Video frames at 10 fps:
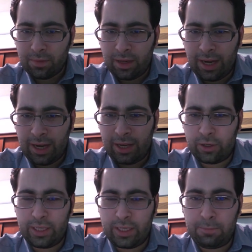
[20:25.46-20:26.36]
I
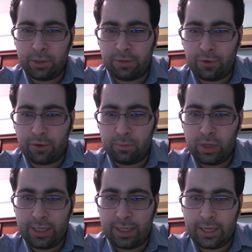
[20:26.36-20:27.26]
already put the
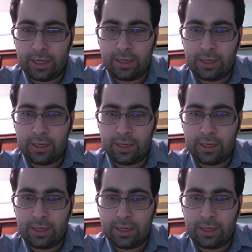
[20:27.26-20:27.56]
formula there.